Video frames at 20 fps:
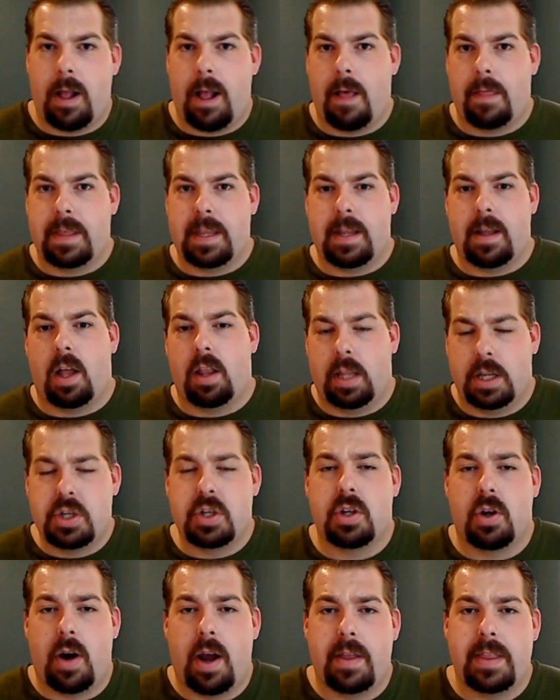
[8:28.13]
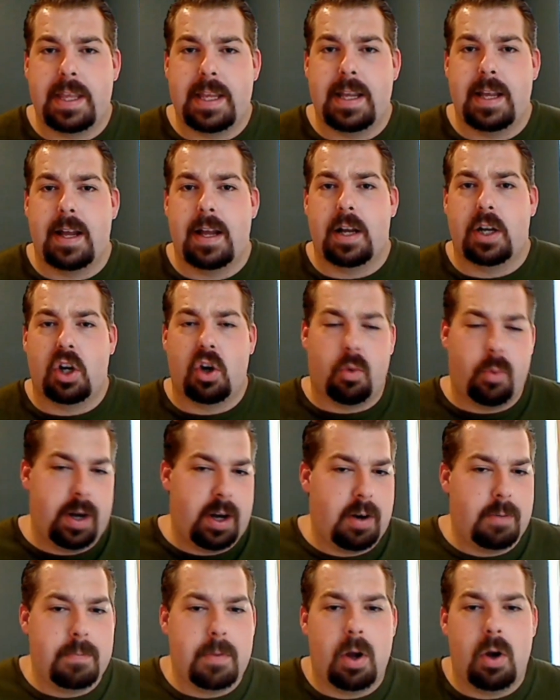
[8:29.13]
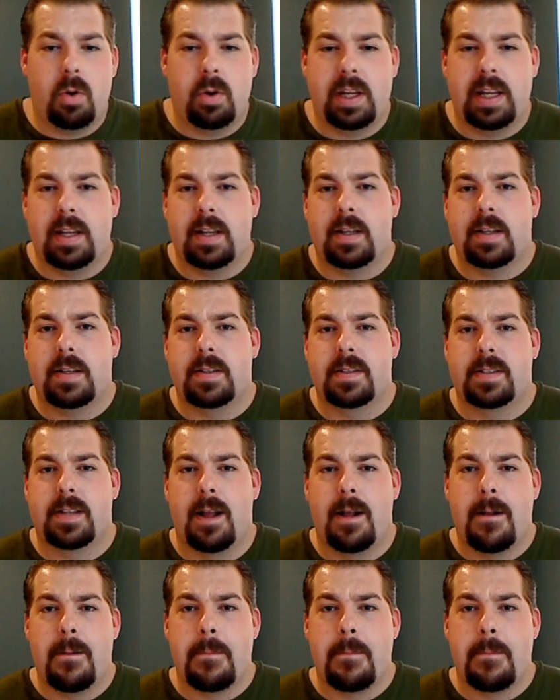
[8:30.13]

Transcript: how the career mode is,